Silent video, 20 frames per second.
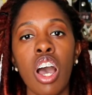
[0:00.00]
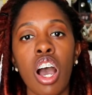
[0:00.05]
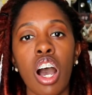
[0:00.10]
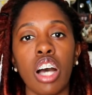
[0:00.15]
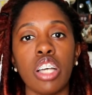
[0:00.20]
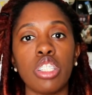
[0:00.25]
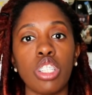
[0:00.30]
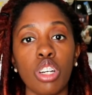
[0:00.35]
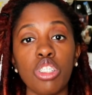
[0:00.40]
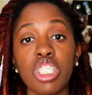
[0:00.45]

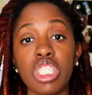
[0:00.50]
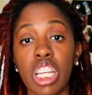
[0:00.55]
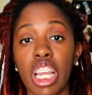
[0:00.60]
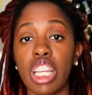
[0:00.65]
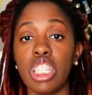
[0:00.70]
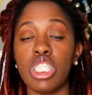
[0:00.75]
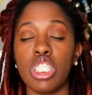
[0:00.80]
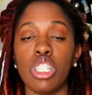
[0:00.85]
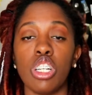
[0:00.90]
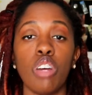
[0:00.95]

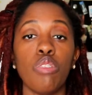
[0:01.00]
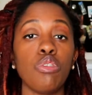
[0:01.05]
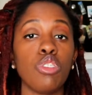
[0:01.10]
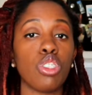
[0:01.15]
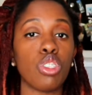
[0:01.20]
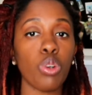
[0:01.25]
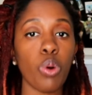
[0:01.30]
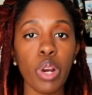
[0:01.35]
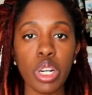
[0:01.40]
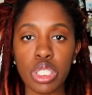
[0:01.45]
association of
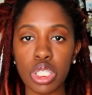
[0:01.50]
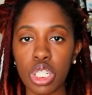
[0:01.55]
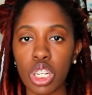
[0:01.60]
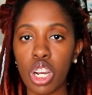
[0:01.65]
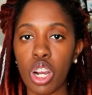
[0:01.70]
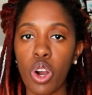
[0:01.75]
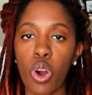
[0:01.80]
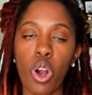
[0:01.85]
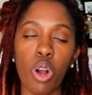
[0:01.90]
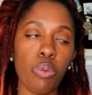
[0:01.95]

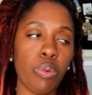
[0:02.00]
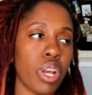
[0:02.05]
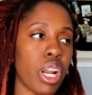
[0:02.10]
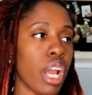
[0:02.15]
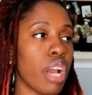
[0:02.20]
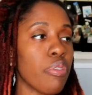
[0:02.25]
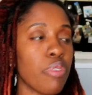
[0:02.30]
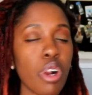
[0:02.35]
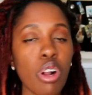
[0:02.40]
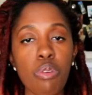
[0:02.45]
Georgia or
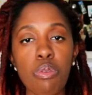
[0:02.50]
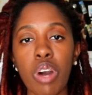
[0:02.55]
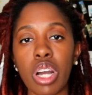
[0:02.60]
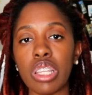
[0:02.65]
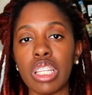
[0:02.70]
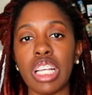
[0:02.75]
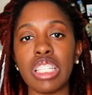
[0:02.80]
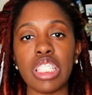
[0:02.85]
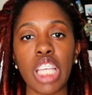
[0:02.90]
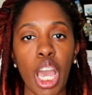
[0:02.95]
whatever one
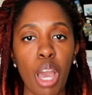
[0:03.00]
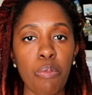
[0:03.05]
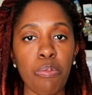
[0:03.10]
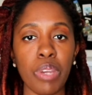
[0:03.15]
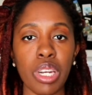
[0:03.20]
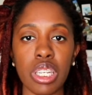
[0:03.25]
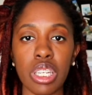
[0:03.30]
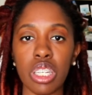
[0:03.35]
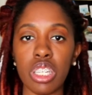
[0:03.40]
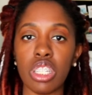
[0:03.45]
that's
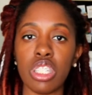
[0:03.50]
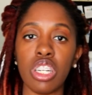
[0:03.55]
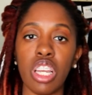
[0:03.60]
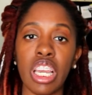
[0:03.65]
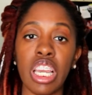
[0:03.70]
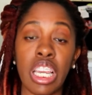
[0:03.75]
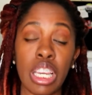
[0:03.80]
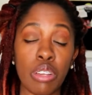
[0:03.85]
happening